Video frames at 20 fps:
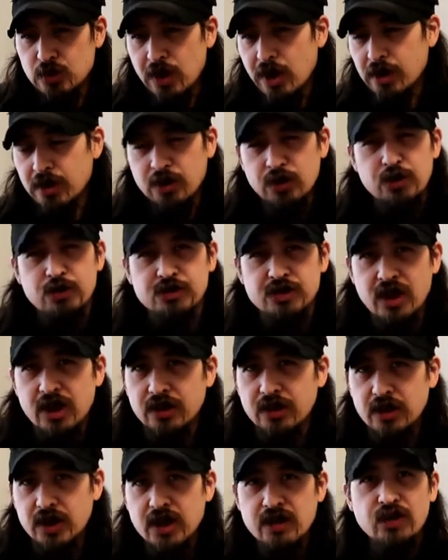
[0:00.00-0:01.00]
do not
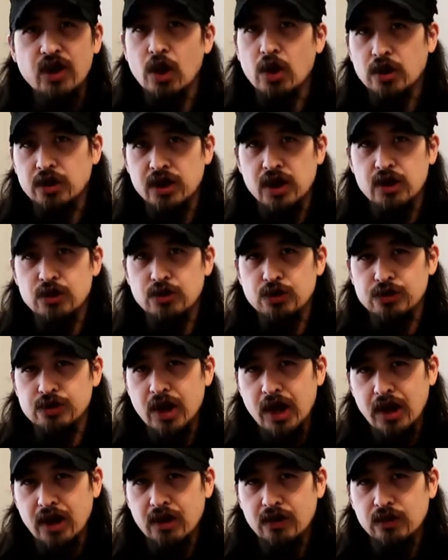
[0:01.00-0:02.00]
understand that even archangels
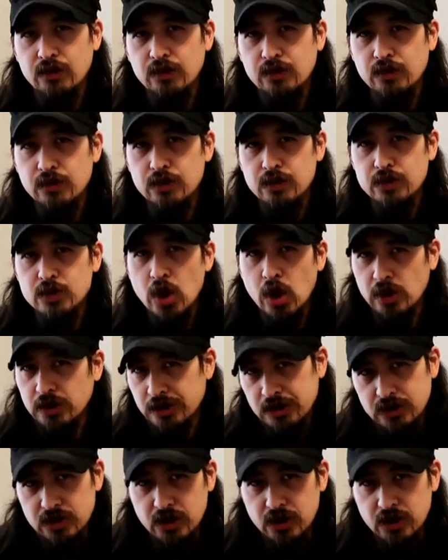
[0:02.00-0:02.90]
have dark